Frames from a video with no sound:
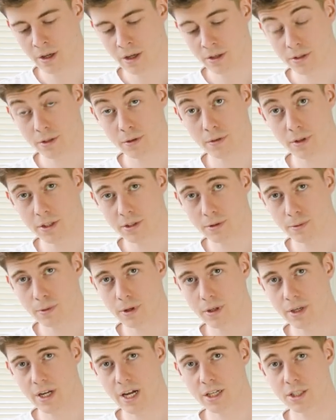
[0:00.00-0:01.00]
So this
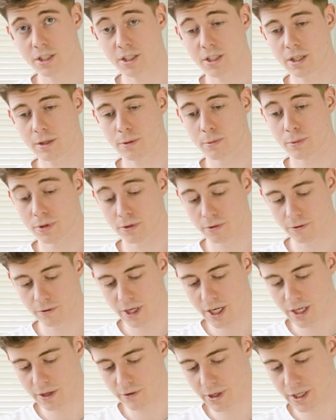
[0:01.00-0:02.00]
one actually was
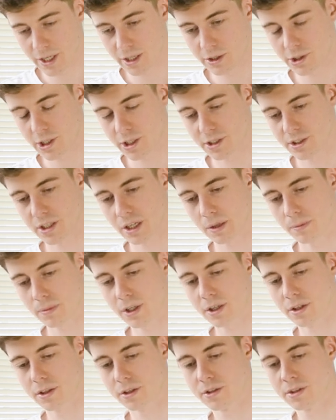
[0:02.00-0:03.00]
really, really interesting
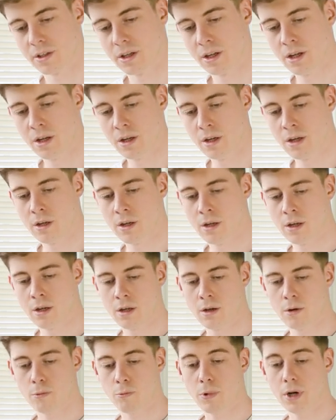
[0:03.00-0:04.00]
because
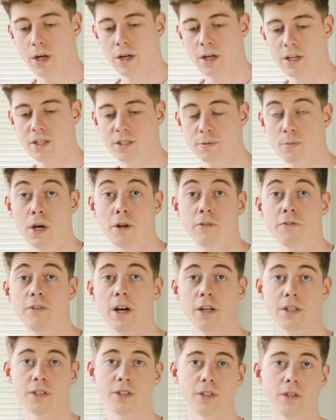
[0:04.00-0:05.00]
when I smelled
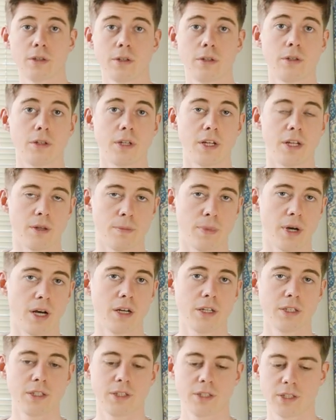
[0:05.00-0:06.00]
farnesyl in the
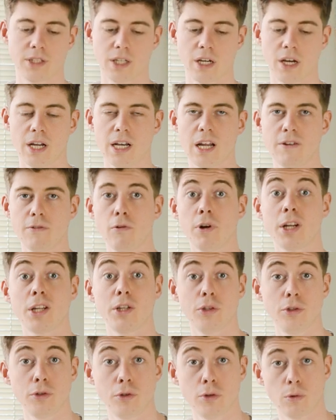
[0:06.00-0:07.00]
past, I never really
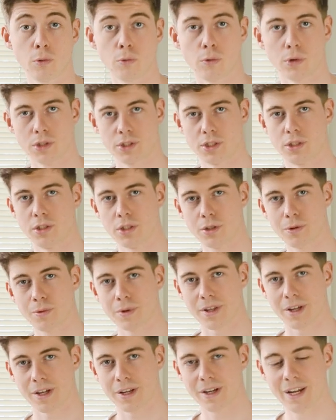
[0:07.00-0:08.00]
knew what to do
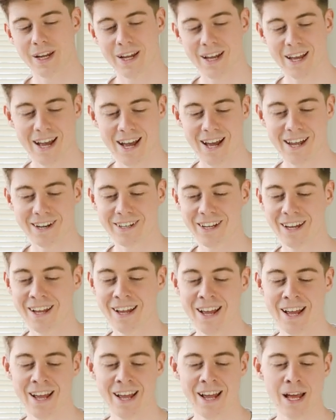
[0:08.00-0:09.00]
with it. And
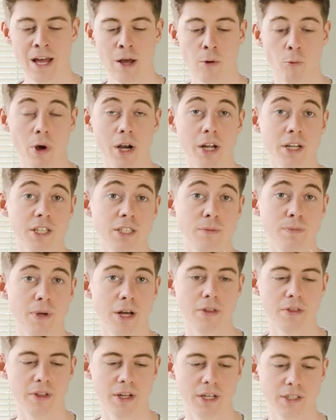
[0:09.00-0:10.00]
when I
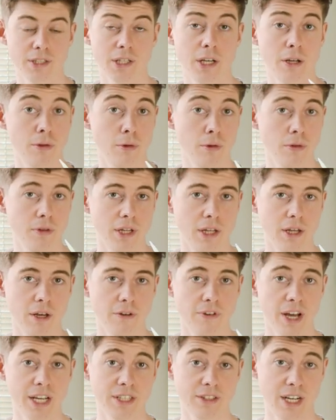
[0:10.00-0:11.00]
smelled this, I thought the
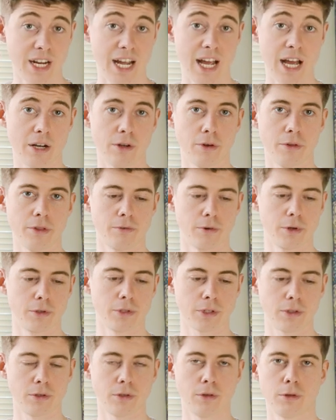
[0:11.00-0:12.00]
effect that it had on the
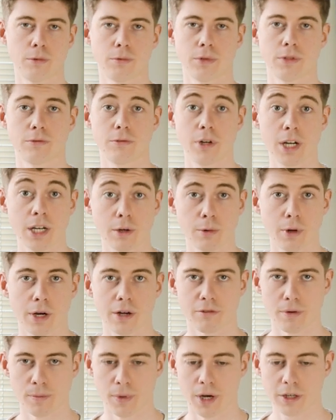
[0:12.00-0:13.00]
rose accord was really
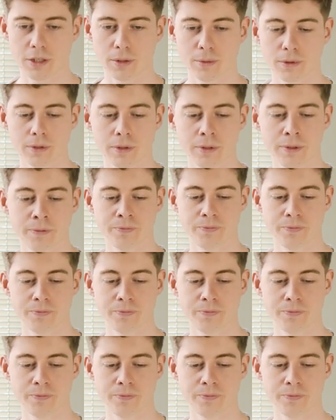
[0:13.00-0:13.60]
quite remarkable.